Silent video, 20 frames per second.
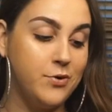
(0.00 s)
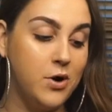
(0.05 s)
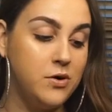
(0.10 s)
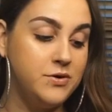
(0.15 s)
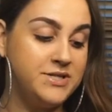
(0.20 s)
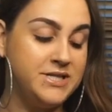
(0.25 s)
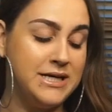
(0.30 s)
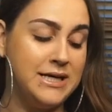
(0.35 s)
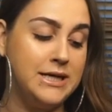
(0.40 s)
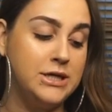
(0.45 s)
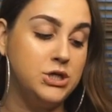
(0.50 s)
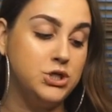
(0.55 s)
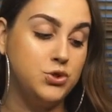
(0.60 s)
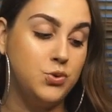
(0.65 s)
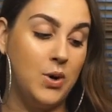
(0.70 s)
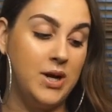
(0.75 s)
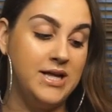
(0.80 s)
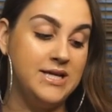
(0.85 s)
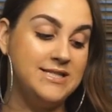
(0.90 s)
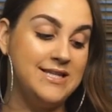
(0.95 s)
protein,
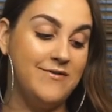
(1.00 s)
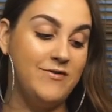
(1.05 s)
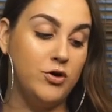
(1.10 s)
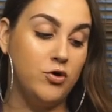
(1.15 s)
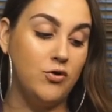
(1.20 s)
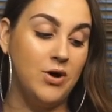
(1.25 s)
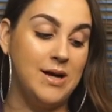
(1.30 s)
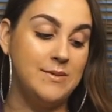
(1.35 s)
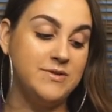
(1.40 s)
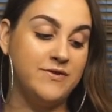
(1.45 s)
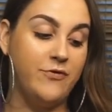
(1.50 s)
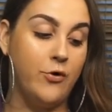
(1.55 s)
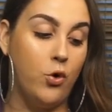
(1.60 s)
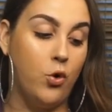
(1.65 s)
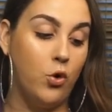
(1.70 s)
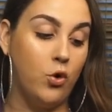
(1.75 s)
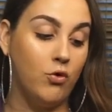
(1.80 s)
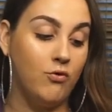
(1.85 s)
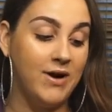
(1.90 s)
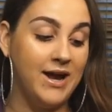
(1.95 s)
27 grams of
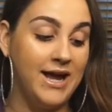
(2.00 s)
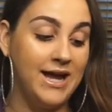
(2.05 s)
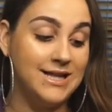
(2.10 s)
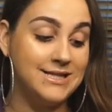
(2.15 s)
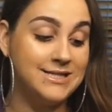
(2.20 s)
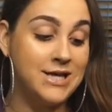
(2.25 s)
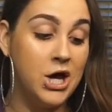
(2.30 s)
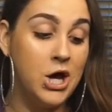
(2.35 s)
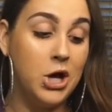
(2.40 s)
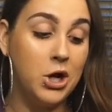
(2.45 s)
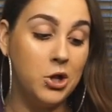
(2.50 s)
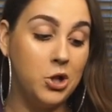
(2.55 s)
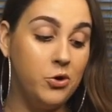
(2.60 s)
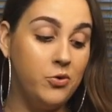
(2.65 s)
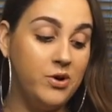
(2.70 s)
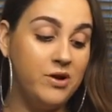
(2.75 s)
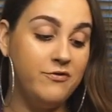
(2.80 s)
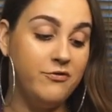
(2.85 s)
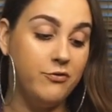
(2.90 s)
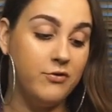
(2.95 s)
whole grains,
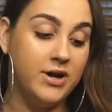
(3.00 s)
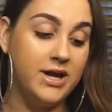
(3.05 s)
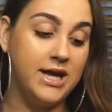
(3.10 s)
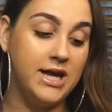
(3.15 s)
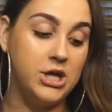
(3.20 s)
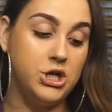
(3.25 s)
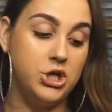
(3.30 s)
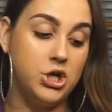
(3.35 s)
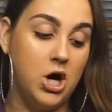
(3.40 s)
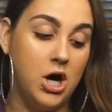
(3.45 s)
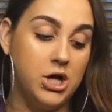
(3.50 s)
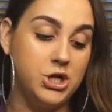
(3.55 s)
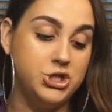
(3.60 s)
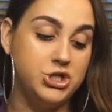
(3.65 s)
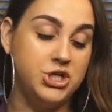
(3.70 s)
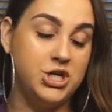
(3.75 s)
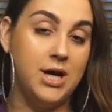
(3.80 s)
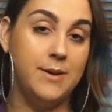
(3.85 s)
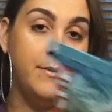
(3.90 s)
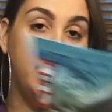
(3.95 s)
gluten-free and
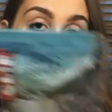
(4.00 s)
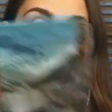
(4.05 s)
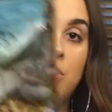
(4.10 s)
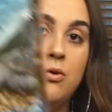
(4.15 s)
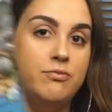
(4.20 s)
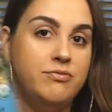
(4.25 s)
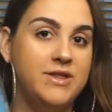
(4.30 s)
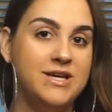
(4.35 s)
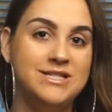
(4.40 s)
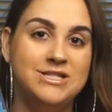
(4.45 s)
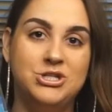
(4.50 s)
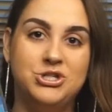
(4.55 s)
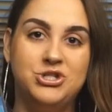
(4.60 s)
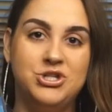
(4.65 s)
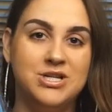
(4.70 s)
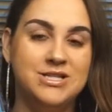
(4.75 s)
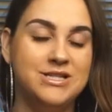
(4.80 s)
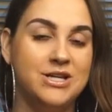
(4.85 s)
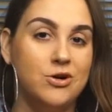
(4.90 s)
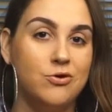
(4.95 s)
non-GMO. This is
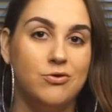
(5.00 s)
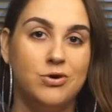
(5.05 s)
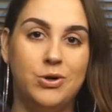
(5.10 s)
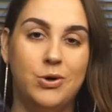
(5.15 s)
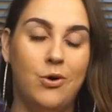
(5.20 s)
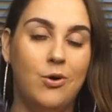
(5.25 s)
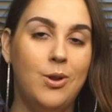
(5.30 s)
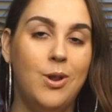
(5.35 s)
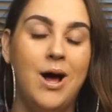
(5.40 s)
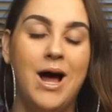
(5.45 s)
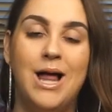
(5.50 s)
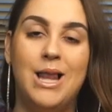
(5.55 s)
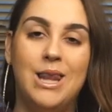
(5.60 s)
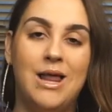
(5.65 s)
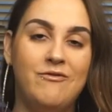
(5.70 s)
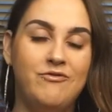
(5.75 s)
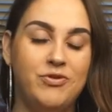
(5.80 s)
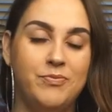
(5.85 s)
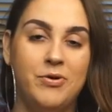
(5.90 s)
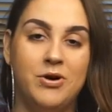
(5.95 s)
just a granola I
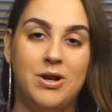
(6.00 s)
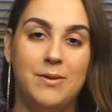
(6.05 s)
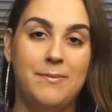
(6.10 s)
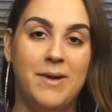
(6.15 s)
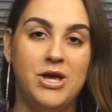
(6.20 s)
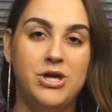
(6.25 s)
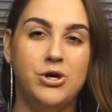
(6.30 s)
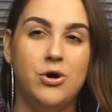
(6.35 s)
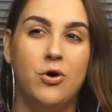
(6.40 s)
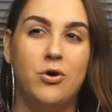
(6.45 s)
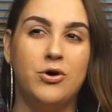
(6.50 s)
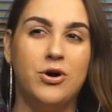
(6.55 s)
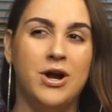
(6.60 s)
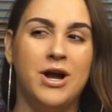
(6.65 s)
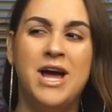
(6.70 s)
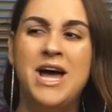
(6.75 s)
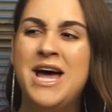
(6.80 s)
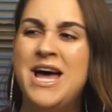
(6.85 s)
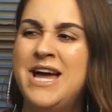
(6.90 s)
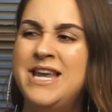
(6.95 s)
love to put in my
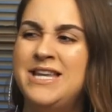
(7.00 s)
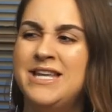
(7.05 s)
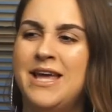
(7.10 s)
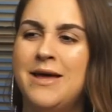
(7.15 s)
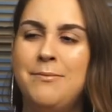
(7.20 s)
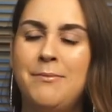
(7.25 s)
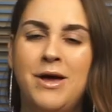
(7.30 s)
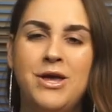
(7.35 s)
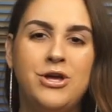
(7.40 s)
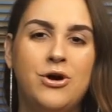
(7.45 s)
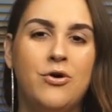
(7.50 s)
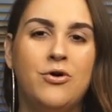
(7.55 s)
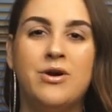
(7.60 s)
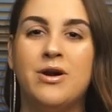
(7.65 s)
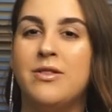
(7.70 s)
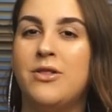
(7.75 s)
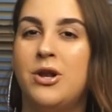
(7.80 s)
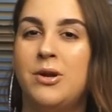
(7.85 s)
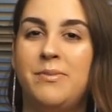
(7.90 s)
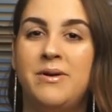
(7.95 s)
yogurt. To give my
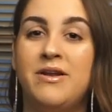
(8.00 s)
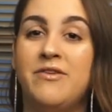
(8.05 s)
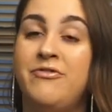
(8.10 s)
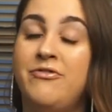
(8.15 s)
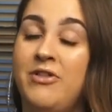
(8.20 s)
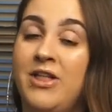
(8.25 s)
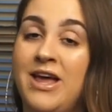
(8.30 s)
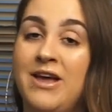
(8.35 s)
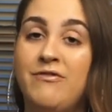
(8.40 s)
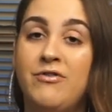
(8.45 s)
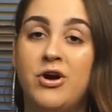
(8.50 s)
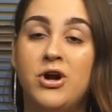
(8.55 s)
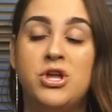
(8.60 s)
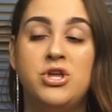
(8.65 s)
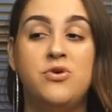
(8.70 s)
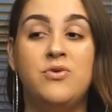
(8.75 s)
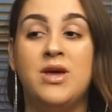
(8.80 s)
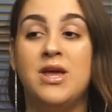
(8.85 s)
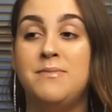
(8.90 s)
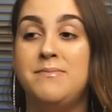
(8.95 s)
yogurt a little bit of flavor,
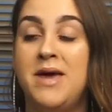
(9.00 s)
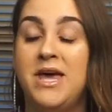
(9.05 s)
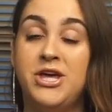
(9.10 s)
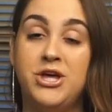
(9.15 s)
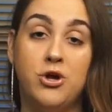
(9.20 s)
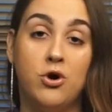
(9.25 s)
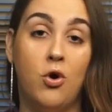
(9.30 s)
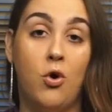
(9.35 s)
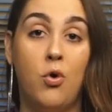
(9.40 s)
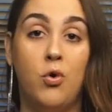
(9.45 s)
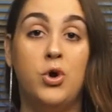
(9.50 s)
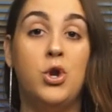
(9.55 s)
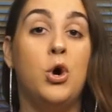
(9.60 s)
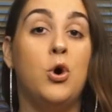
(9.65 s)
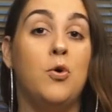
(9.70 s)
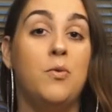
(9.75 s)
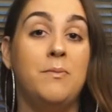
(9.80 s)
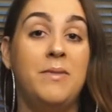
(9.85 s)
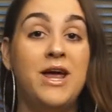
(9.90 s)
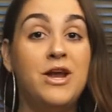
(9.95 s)
you can make your own
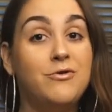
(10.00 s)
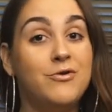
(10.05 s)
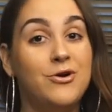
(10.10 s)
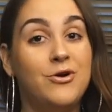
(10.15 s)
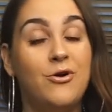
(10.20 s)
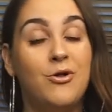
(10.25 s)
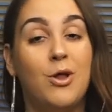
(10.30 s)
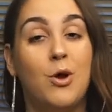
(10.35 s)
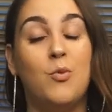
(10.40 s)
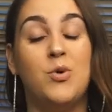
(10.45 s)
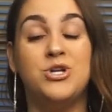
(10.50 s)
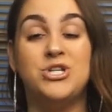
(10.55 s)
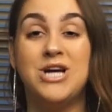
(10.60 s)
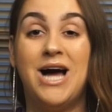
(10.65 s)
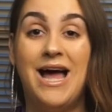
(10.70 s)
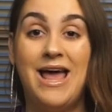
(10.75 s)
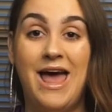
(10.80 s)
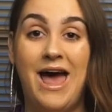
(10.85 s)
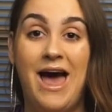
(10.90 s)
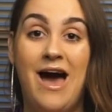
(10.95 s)
homemade granola, which
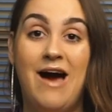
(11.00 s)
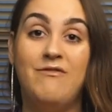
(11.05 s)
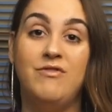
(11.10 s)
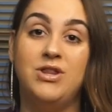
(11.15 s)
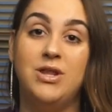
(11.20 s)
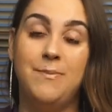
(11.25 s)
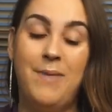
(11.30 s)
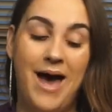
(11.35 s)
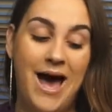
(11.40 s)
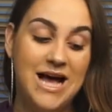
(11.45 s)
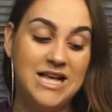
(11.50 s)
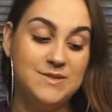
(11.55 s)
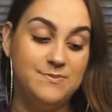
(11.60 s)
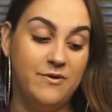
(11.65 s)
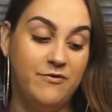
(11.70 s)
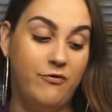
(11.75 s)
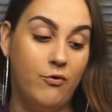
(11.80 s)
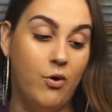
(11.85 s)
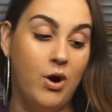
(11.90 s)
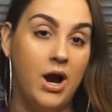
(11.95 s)
I have in the past
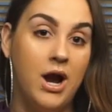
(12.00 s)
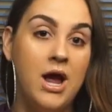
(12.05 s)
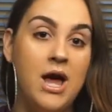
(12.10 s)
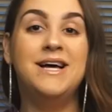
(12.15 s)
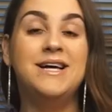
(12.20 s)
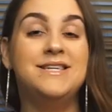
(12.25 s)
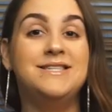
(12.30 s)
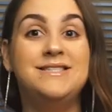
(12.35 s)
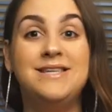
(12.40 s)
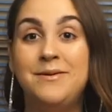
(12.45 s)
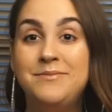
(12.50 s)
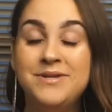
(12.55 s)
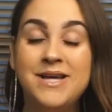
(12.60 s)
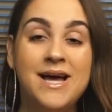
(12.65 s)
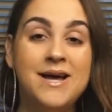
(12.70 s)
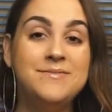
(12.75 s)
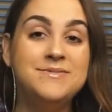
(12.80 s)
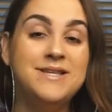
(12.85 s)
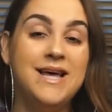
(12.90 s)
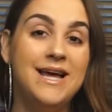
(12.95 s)
before.
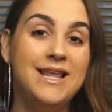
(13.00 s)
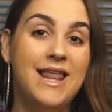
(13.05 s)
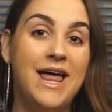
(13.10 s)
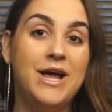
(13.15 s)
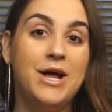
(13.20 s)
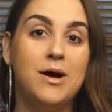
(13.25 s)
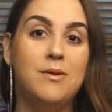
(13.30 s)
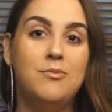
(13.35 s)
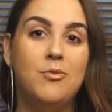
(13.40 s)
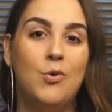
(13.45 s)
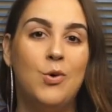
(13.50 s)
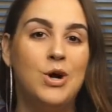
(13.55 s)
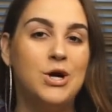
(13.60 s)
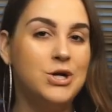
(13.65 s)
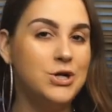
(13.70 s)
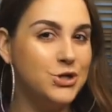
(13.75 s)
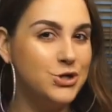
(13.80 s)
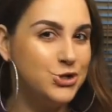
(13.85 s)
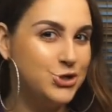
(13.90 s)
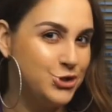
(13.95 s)
Sometimes I like a
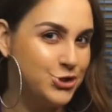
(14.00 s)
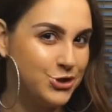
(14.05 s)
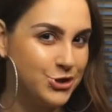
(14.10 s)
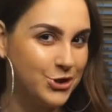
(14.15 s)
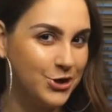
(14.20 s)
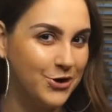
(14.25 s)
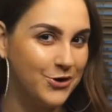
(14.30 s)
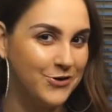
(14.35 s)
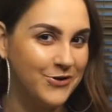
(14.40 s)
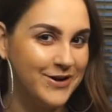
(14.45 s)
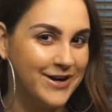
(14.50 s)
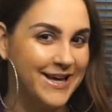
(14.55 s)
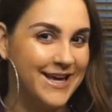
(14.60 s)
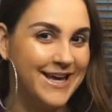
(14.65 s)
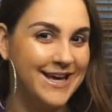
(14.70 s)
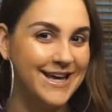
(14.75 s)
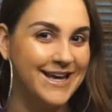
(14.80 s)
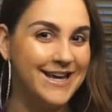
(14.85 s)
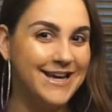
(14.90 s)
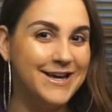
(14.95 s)
more
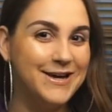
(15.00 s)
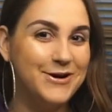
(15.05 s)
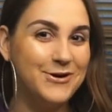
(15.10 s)
sugary